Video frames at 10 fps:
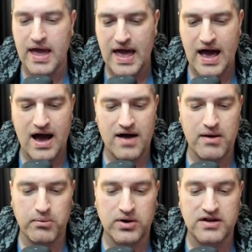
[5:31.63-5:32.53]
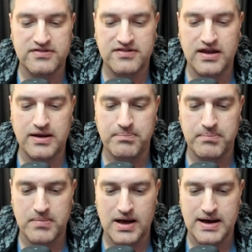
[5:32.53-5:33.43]
that we're going to see,
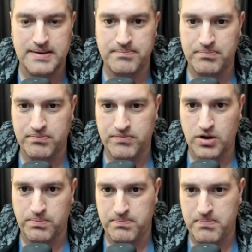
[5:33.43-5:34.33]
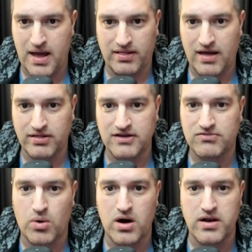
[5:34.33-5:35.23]
at
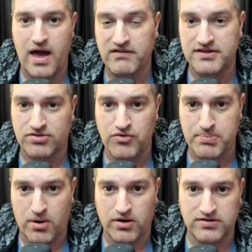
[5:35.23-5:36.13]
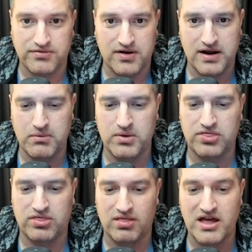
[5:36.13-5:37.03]
least 3 parts, right, with
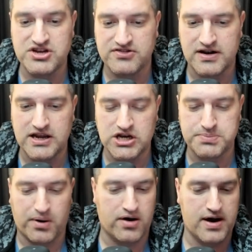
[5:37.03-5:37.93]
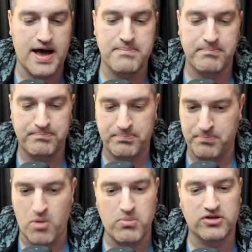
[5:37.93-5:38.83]
legends on each part. And I'm
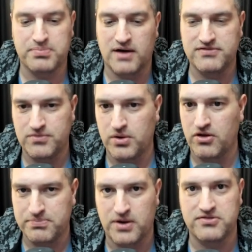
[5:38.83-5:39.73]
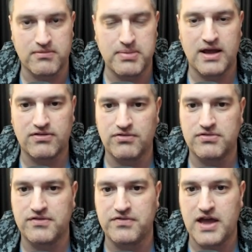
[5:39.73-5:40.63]
almost positive one of those parts is going to be
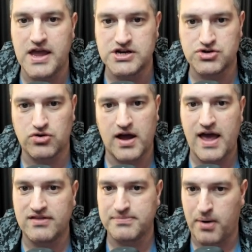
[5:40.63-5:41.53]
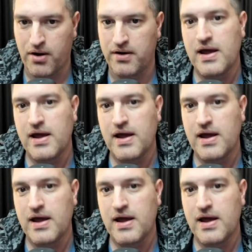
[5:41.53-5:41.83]
exclusively a Straw Hats part.